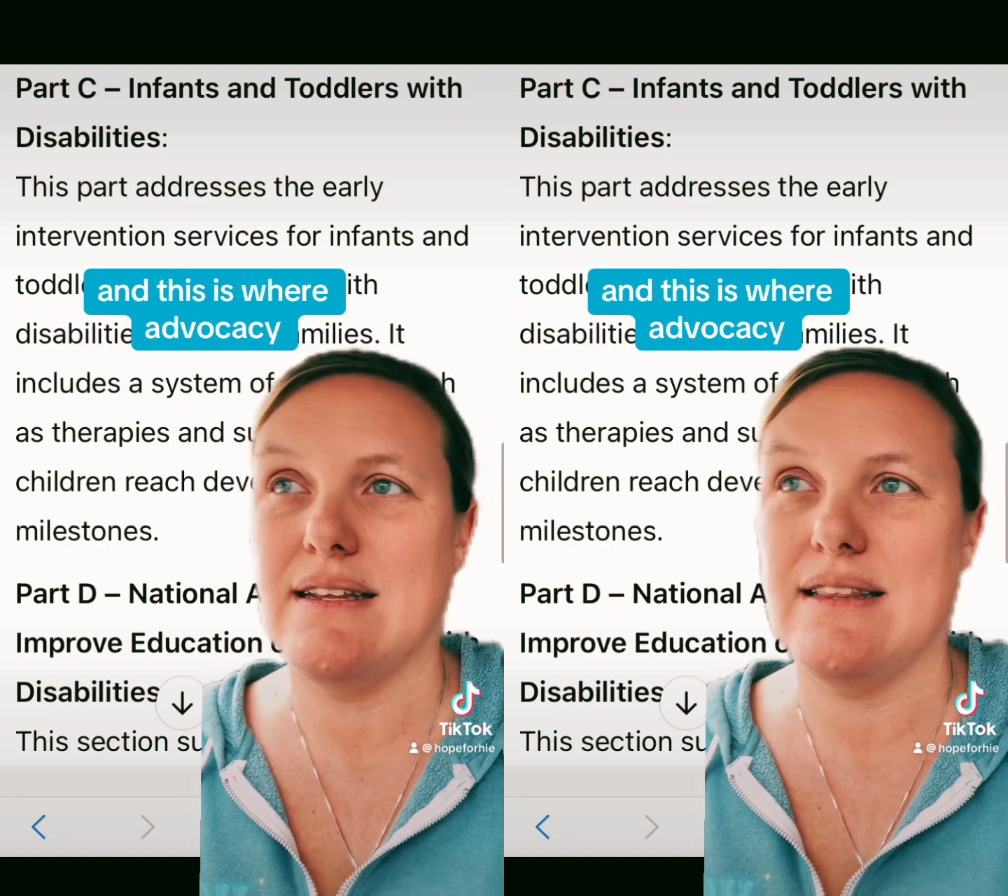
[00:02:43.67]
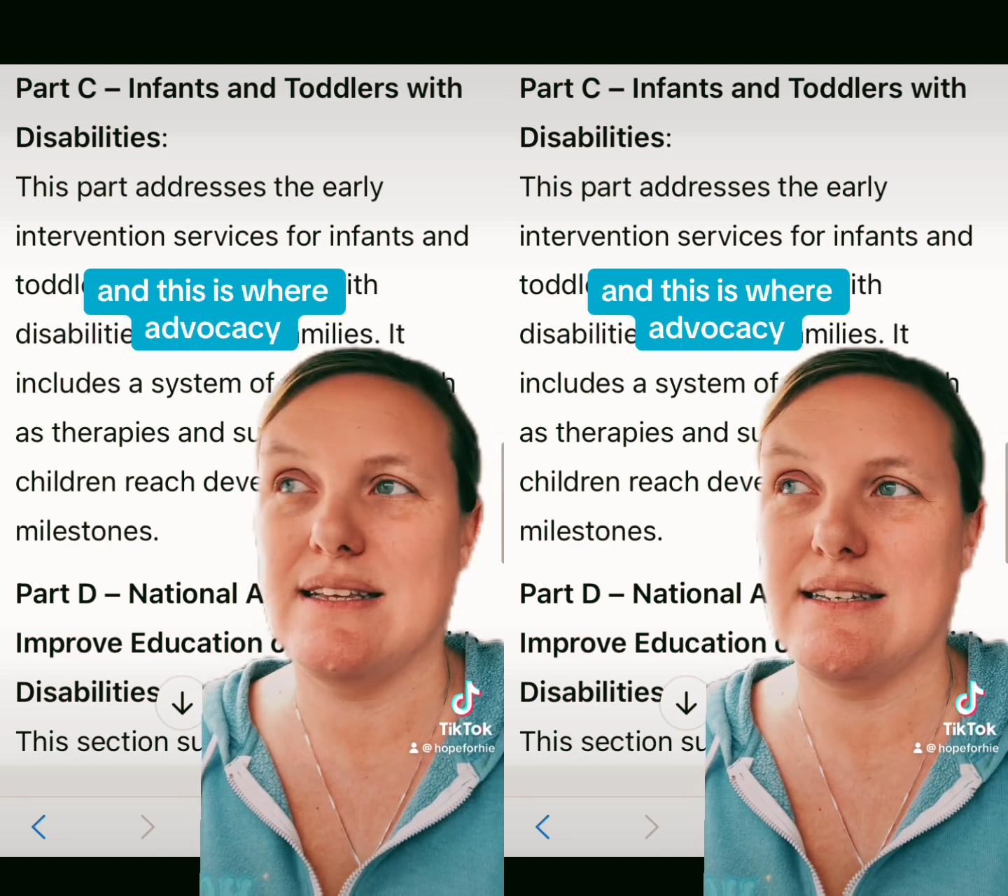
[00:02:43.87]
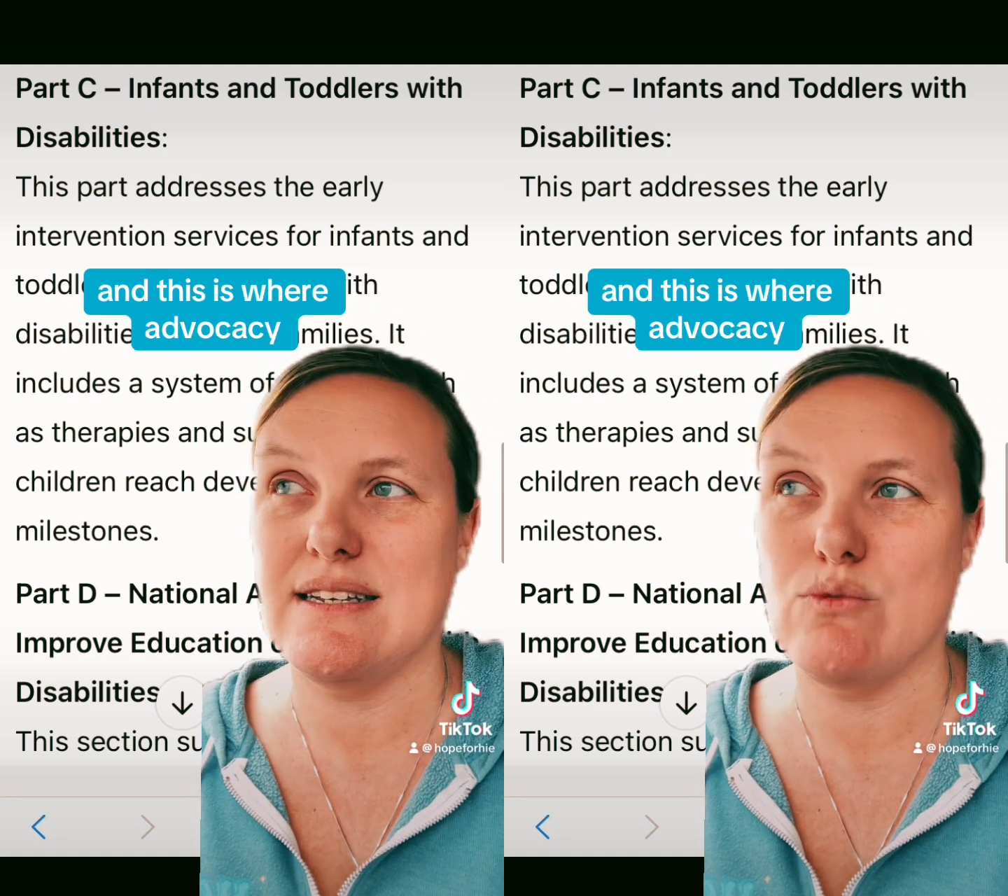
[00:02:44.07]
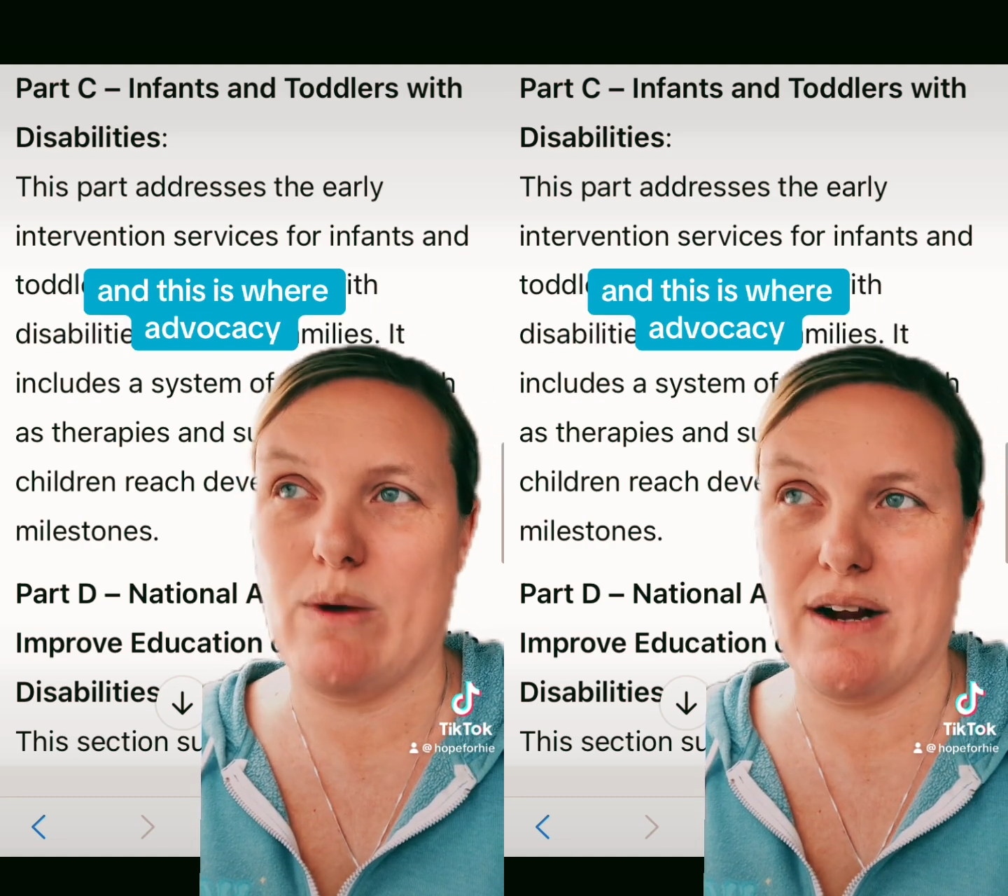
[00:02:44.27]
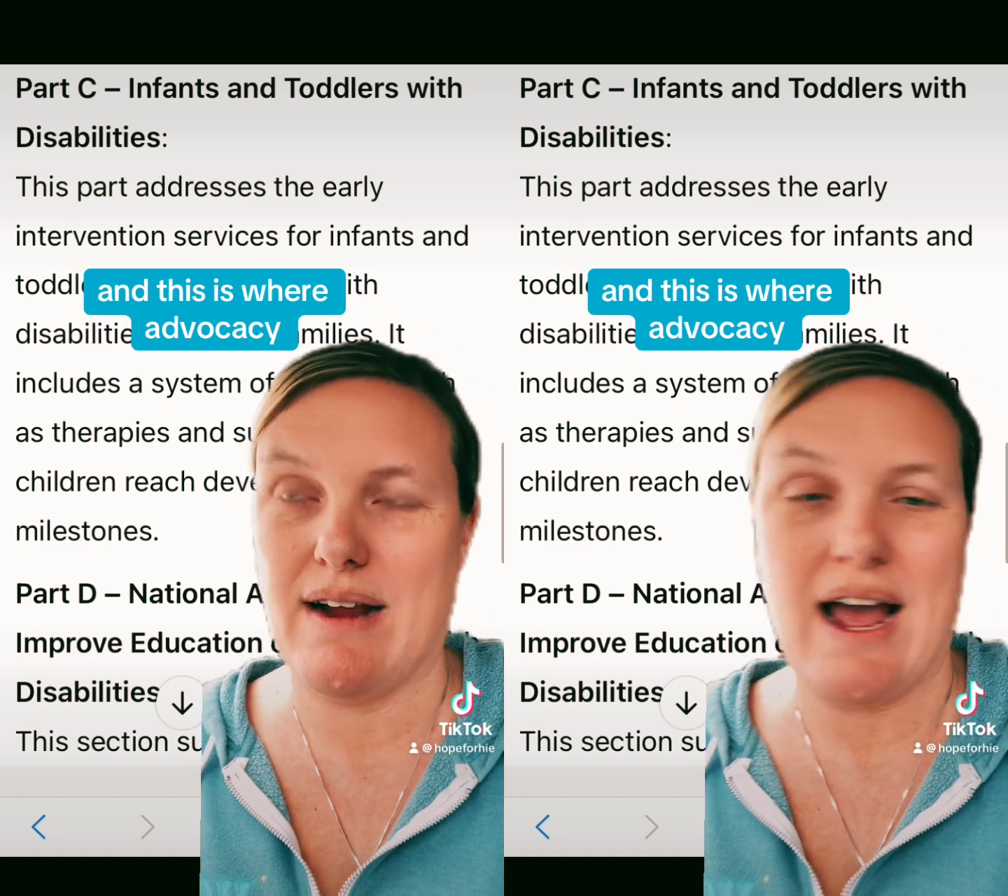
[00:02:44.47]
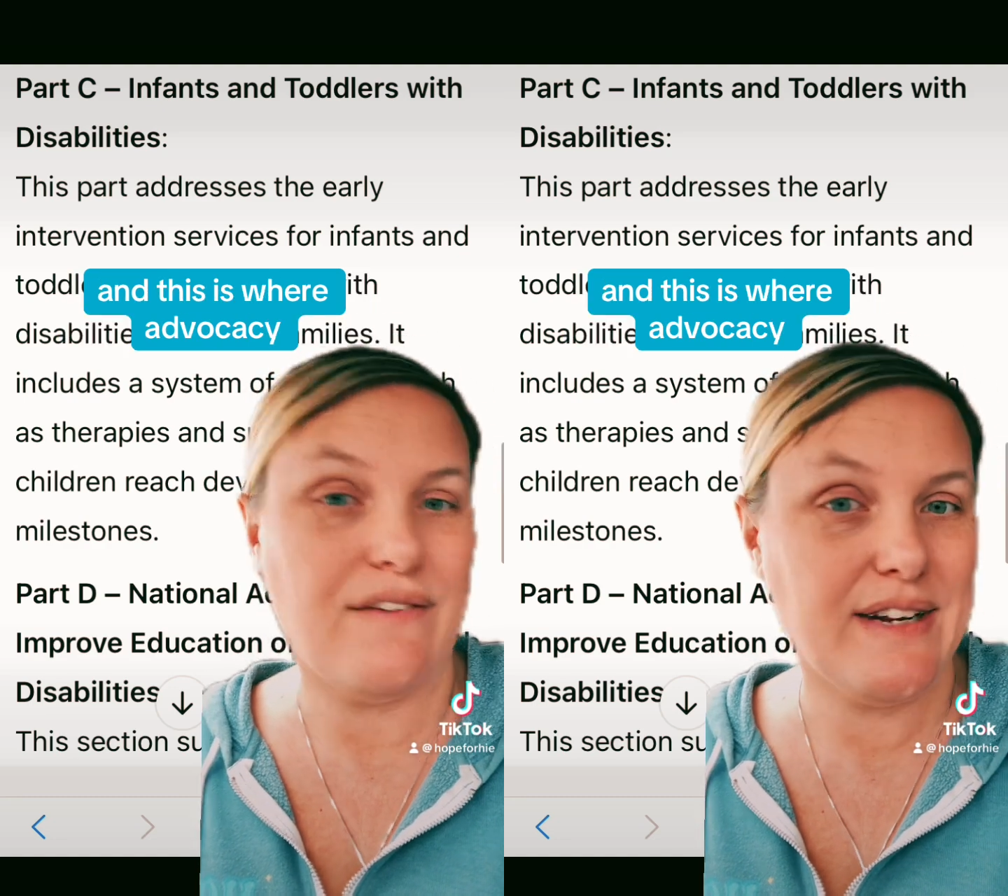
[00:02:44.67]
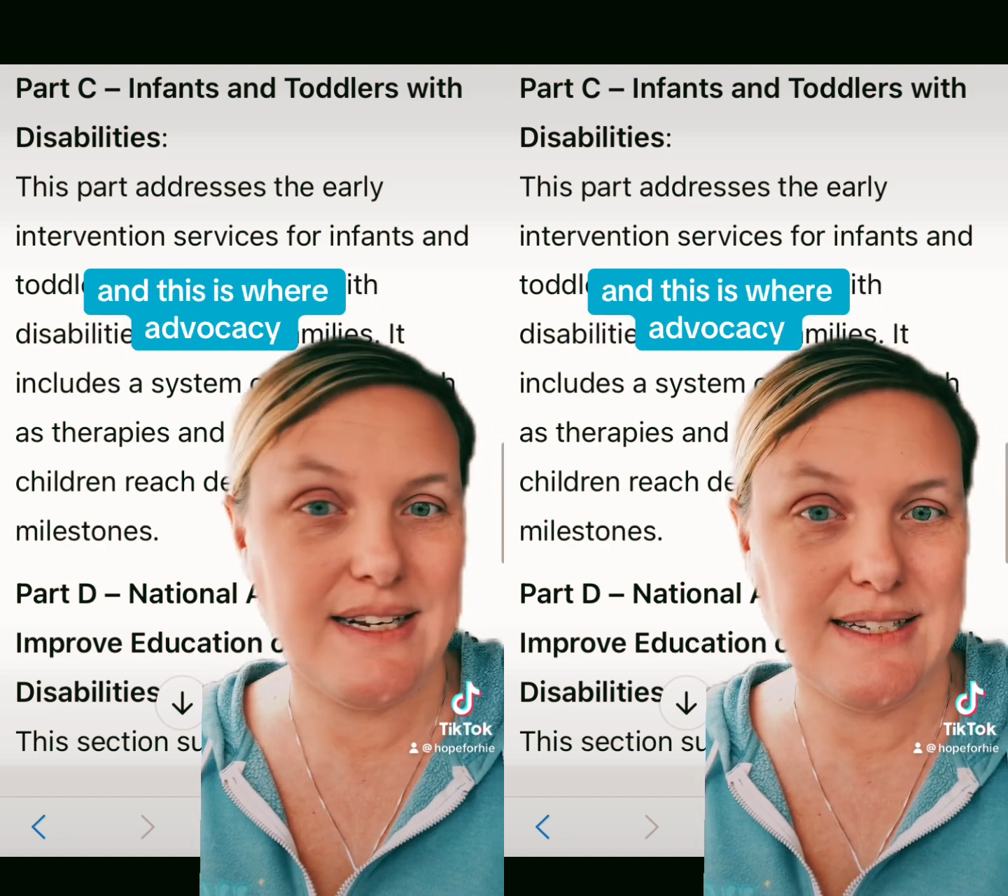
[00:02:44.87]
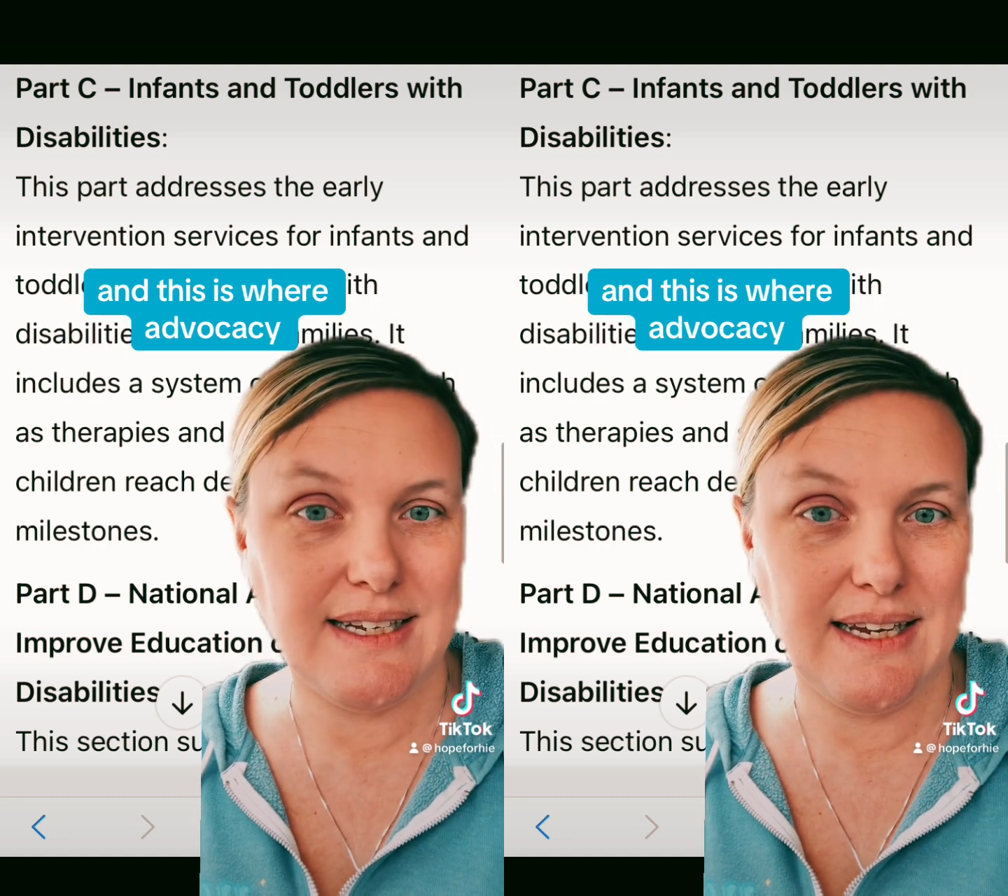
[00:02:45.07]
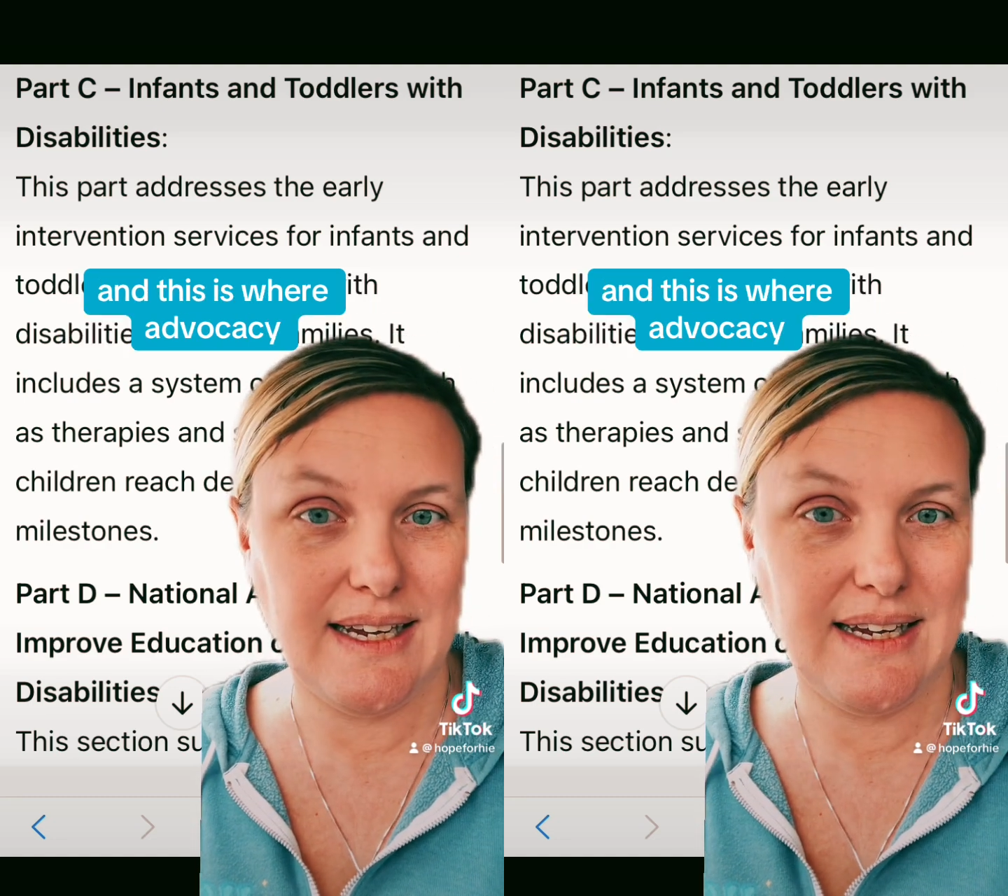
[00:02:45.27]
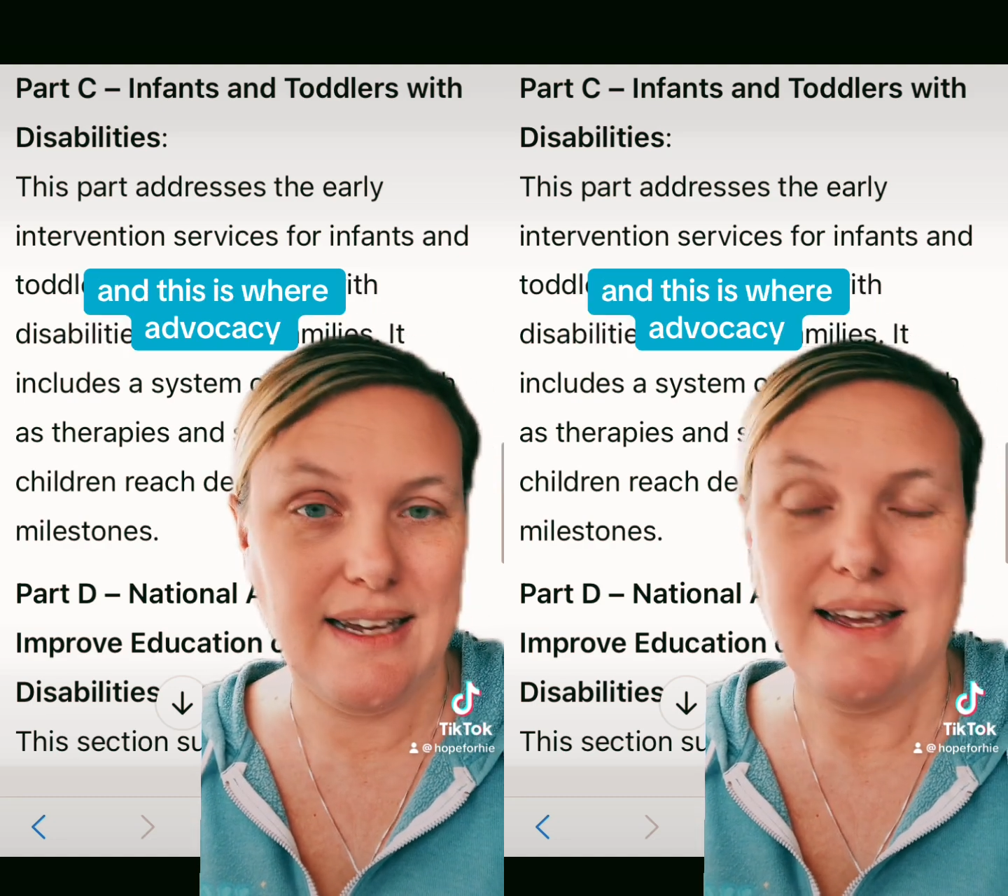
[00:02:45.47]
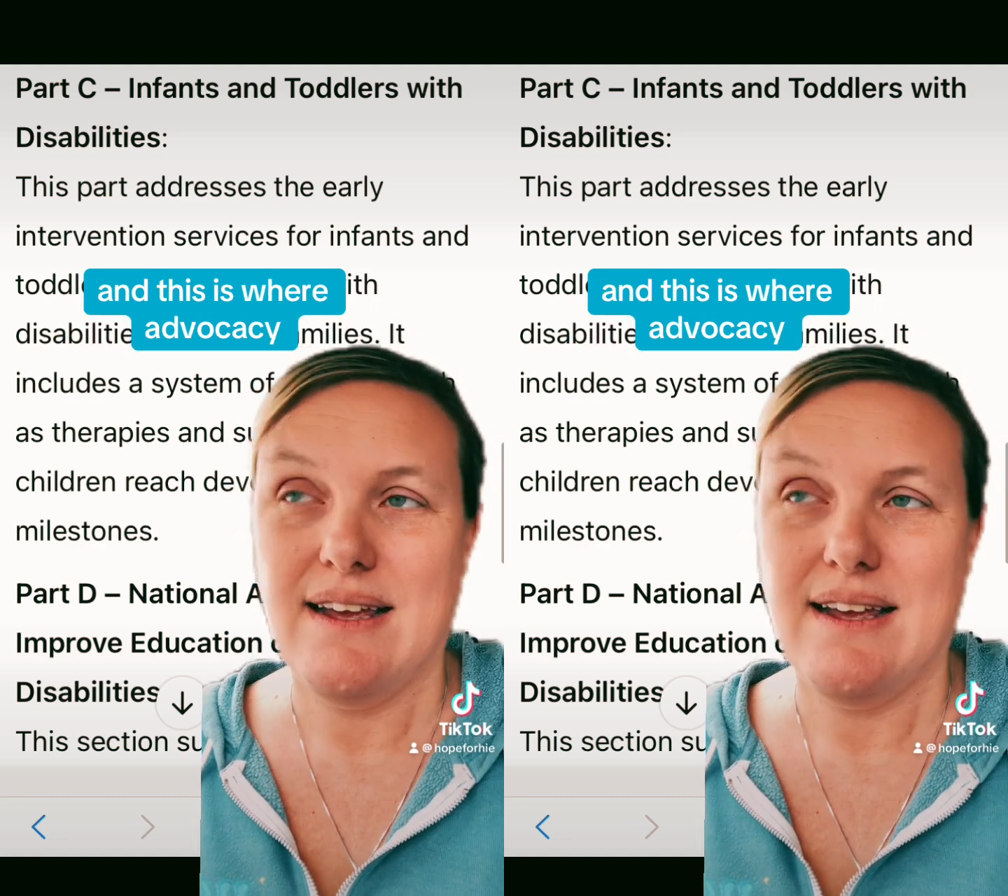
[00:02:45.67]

this is where advocacy,